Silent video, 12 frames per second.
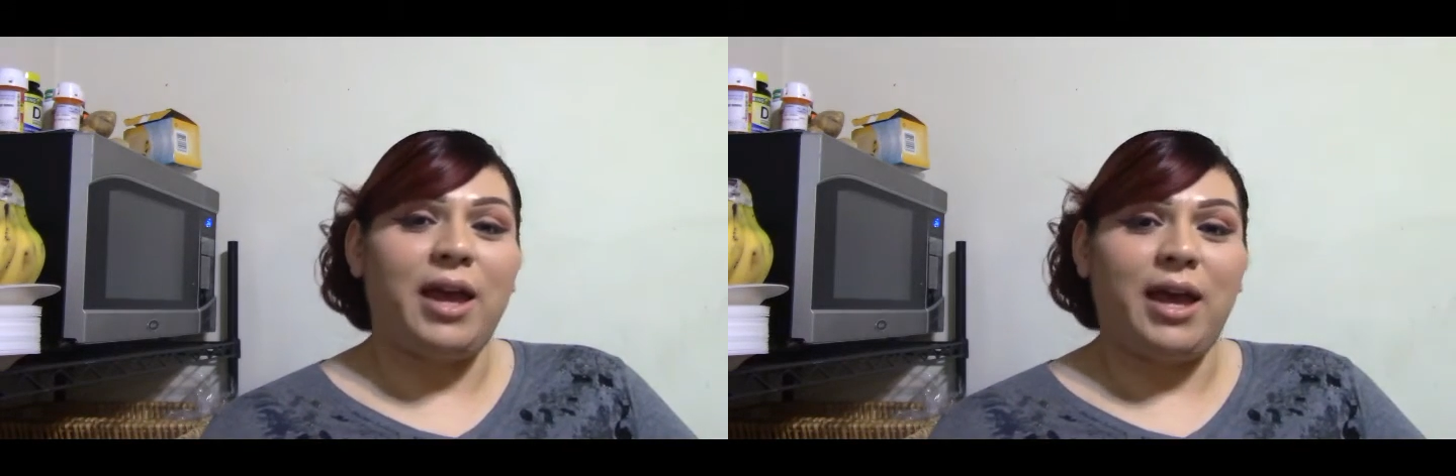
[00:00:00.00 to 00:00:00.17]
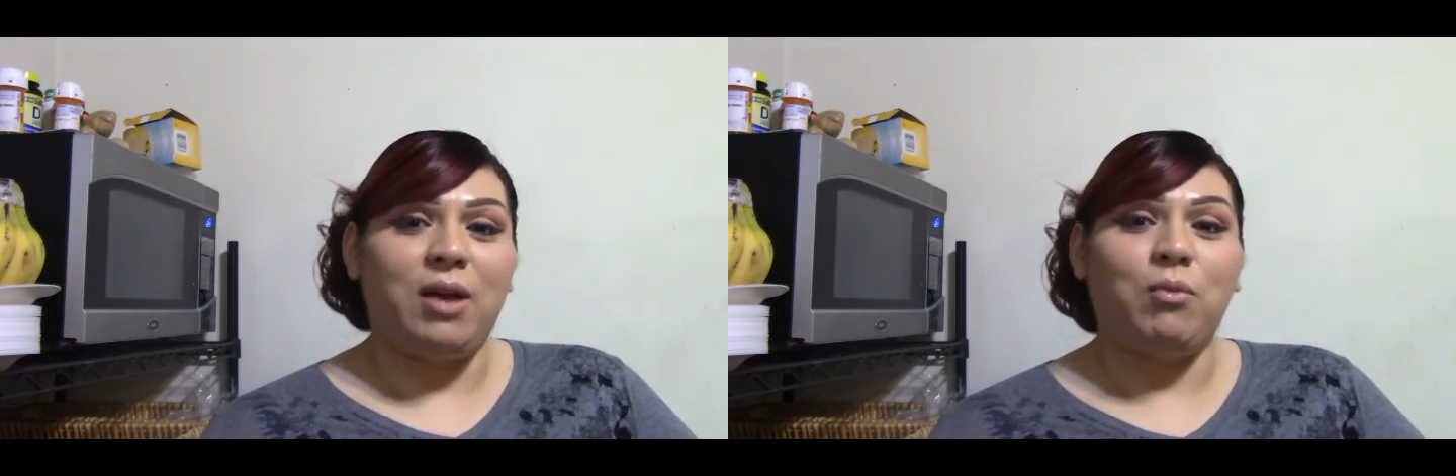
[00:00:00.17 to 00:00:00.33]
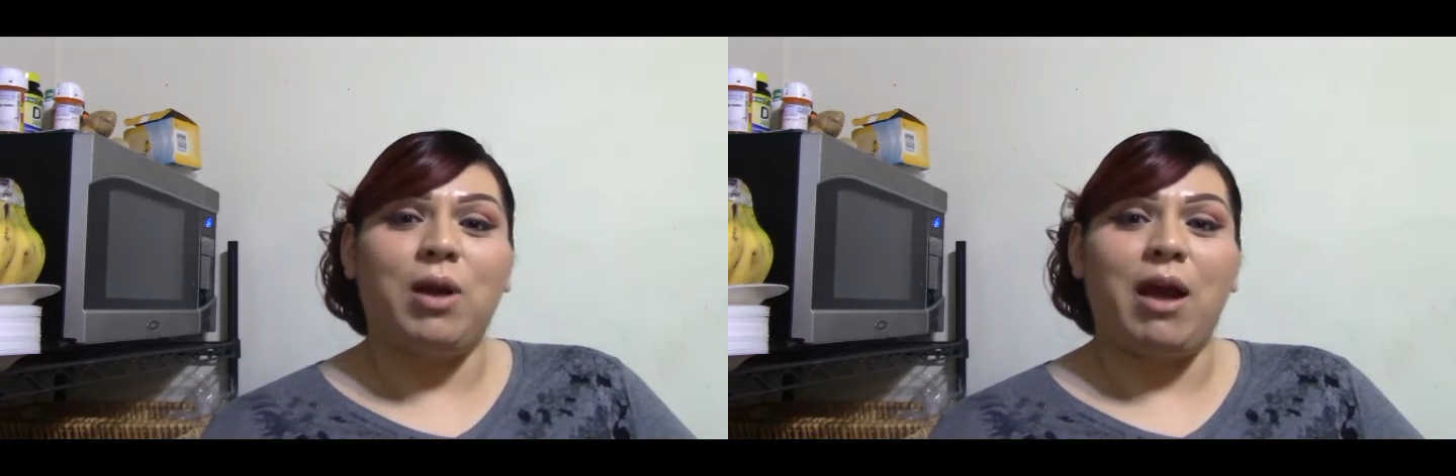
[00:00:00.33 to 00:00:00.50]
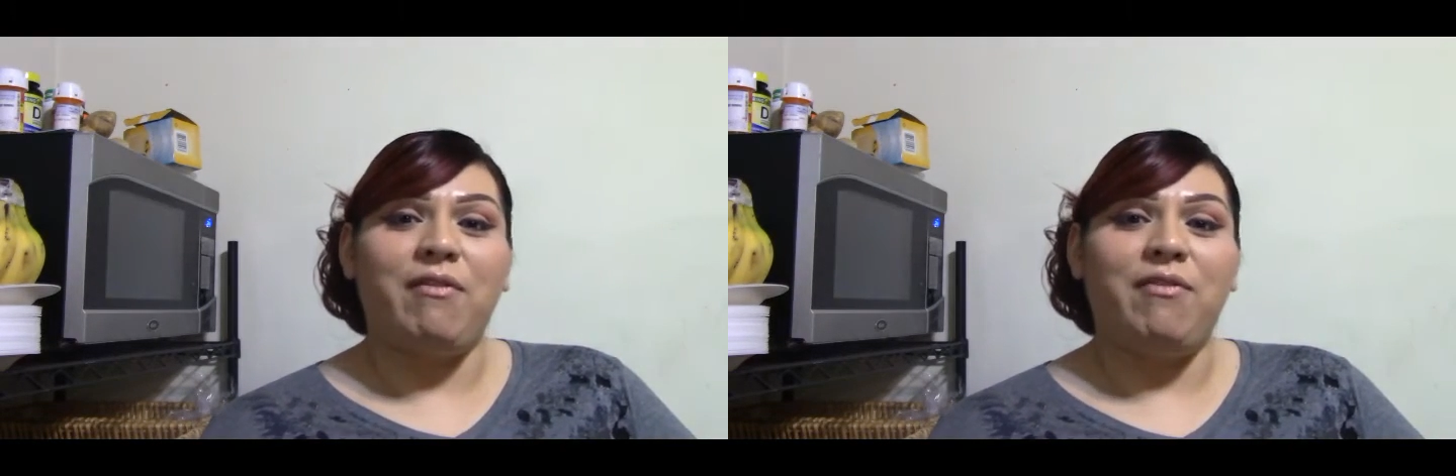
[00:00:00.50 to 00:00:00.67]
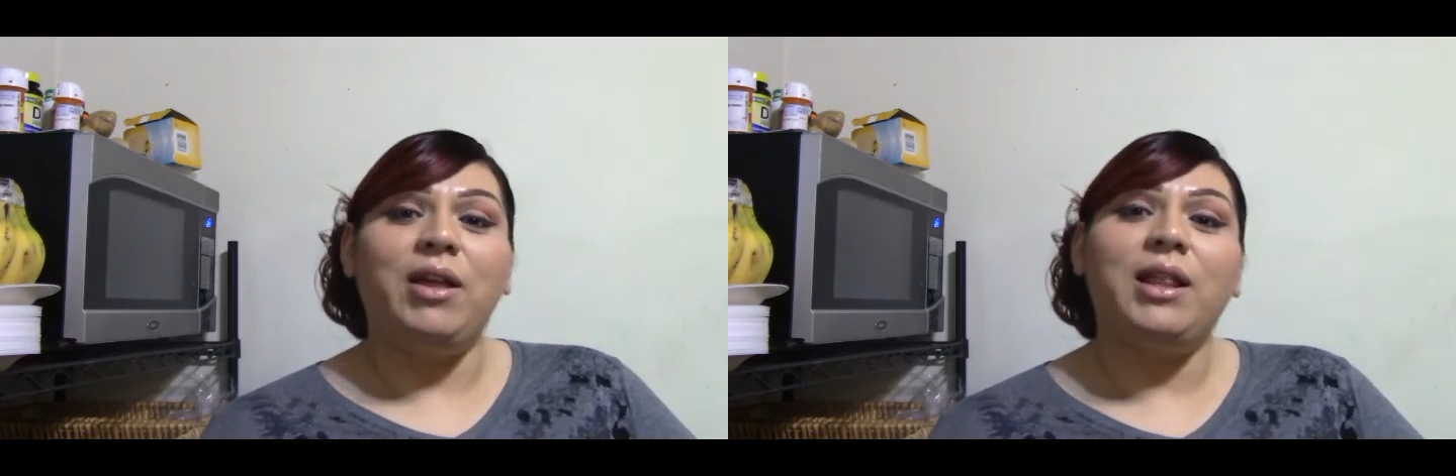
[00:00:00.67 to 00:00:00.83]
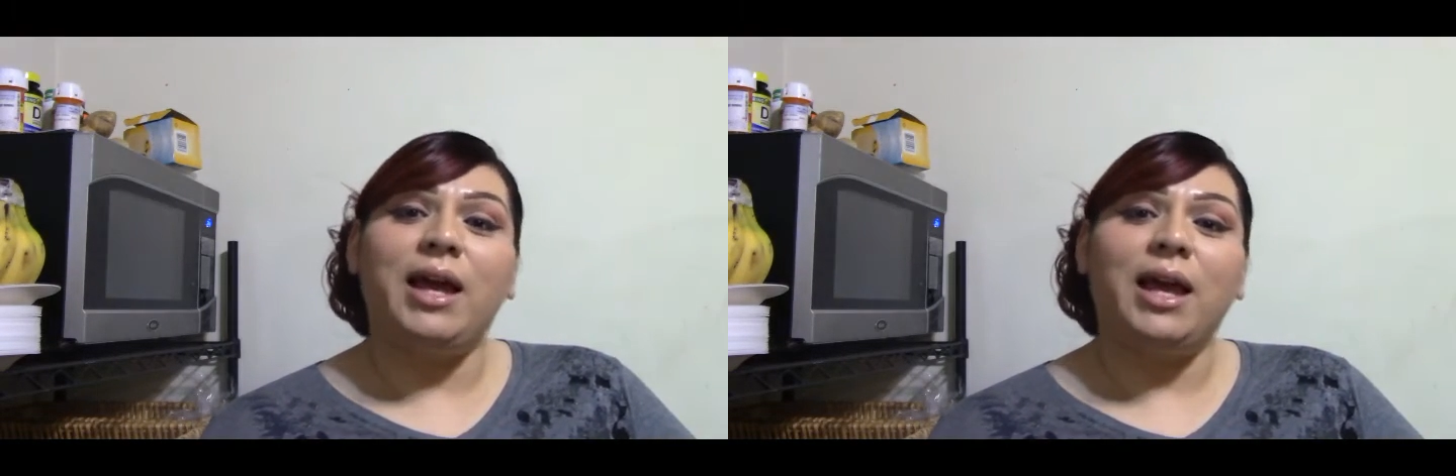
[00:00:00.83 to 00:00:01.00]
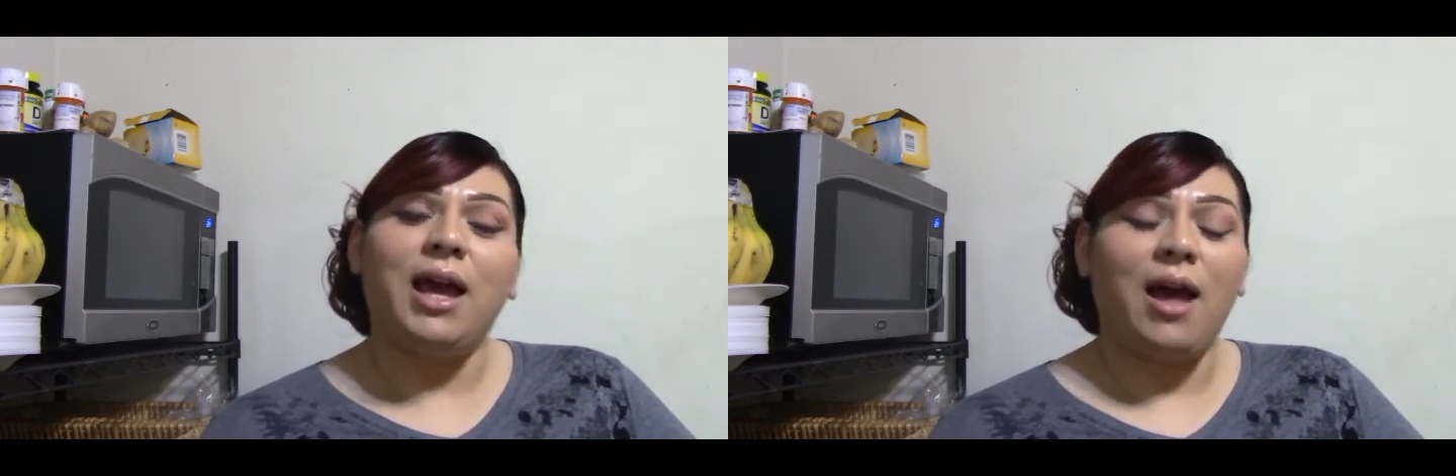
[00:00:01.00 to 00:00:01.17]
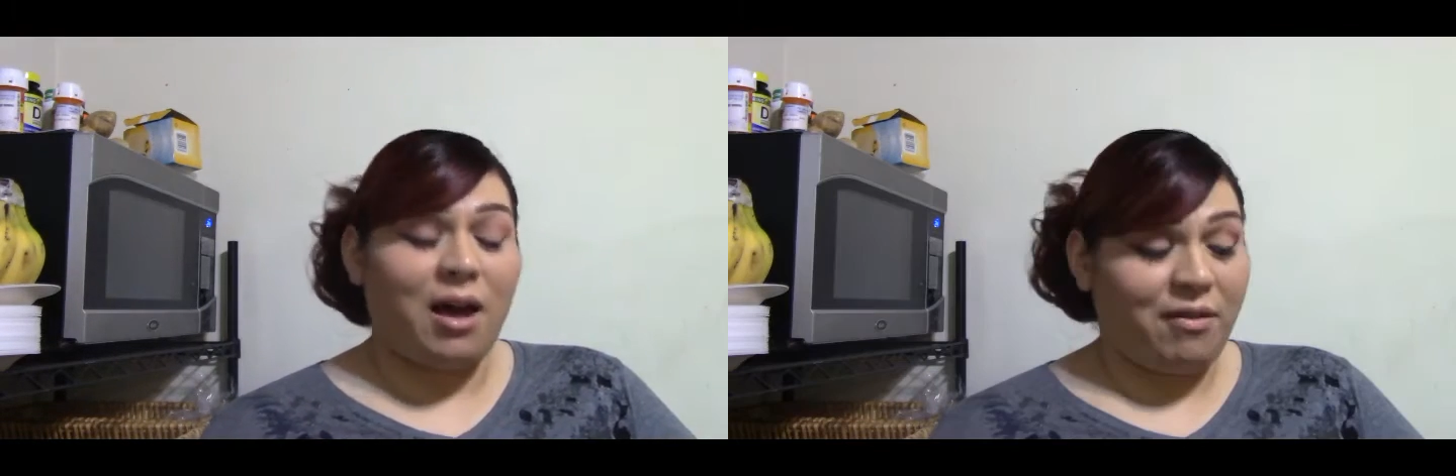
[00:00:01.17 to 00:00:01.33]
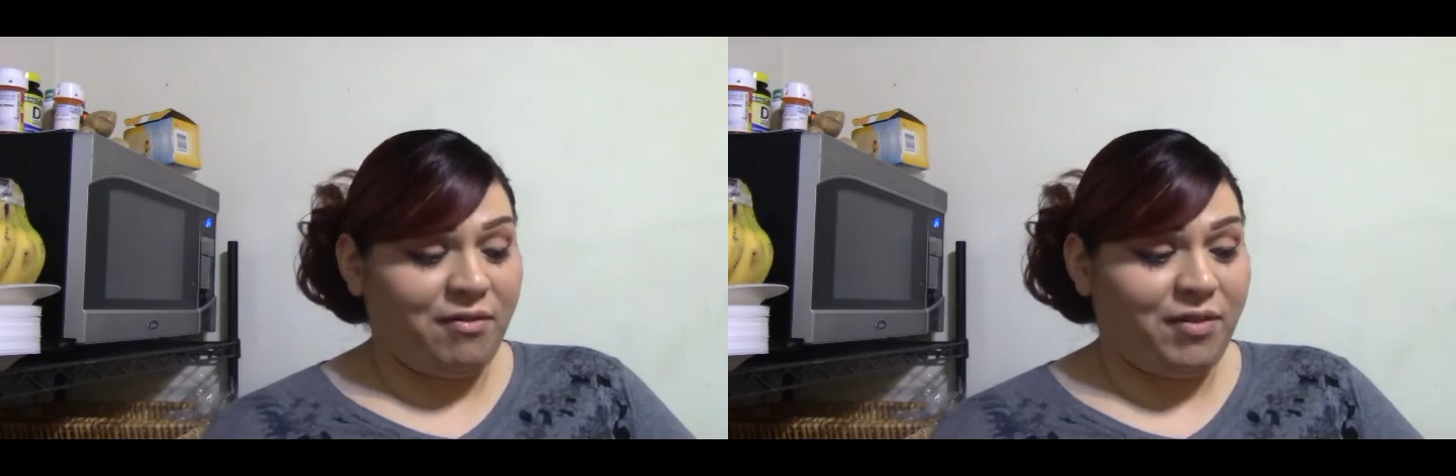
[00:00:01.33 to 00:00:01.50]
and when I feel like it,
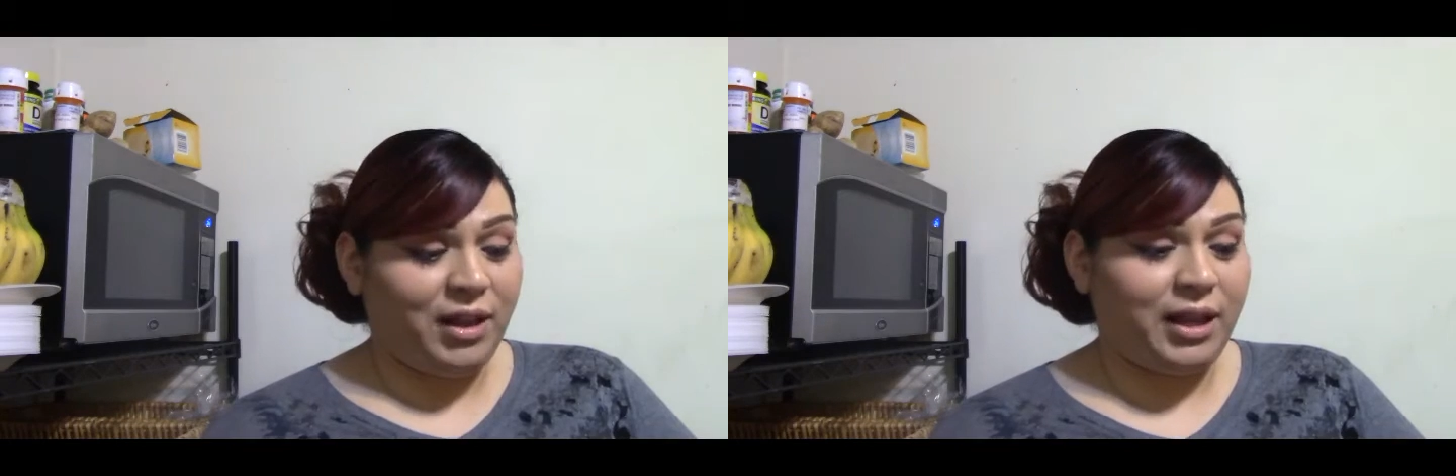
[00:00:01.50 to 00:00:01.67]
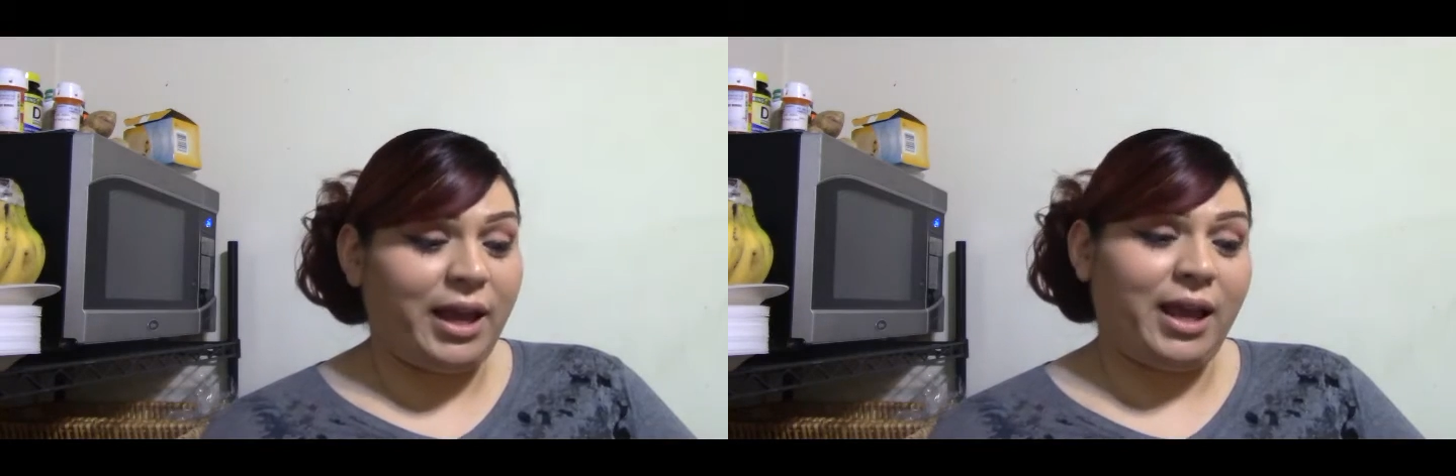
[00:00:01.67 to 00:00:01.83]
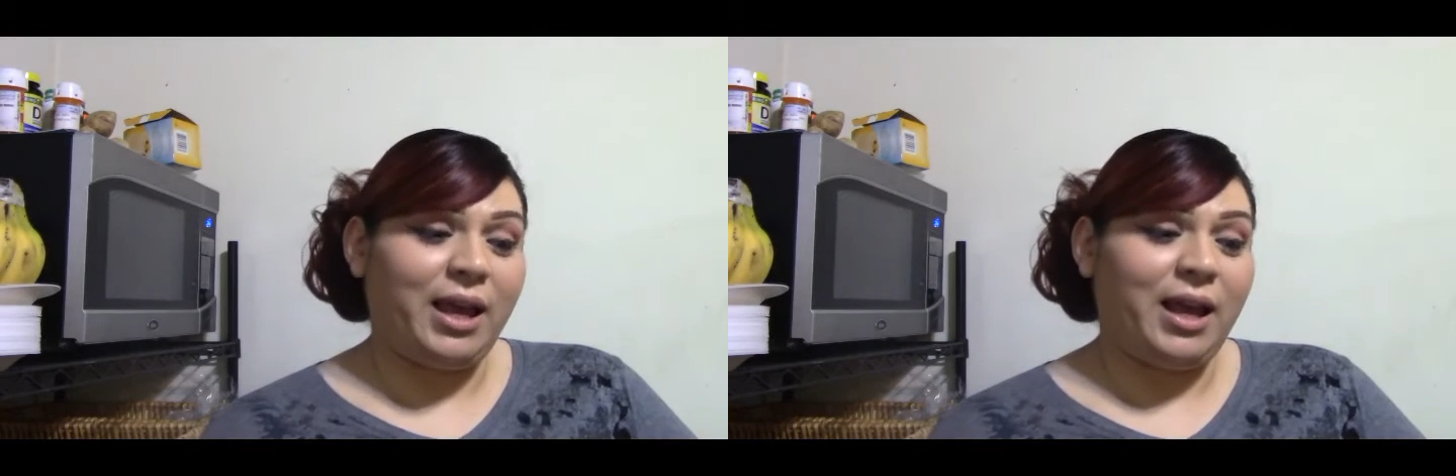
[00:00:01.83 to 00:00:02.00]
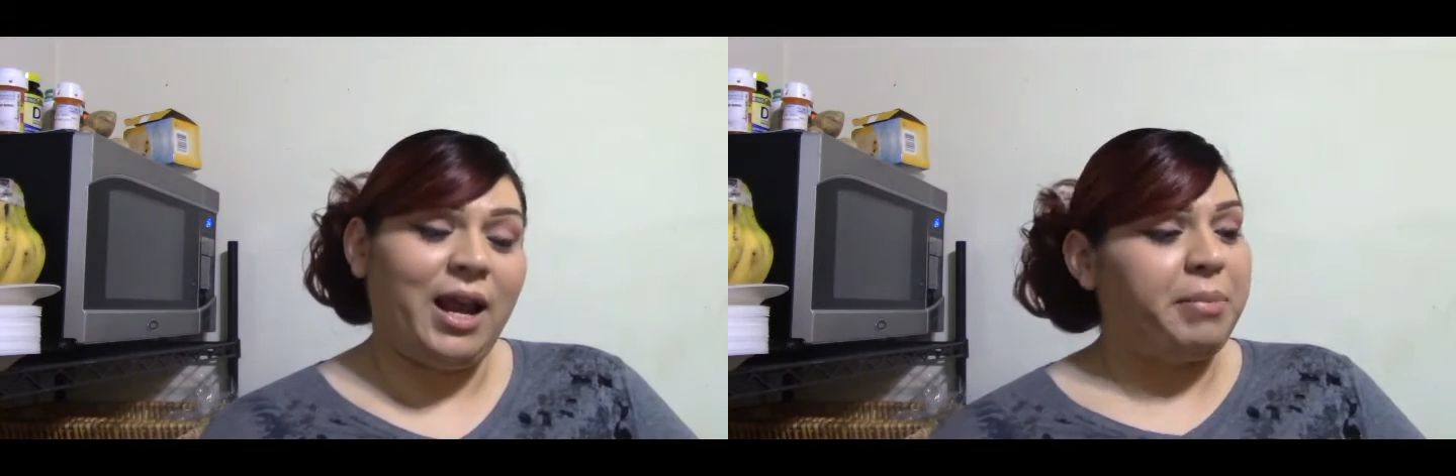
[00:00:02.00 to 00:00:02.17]
I feel like it.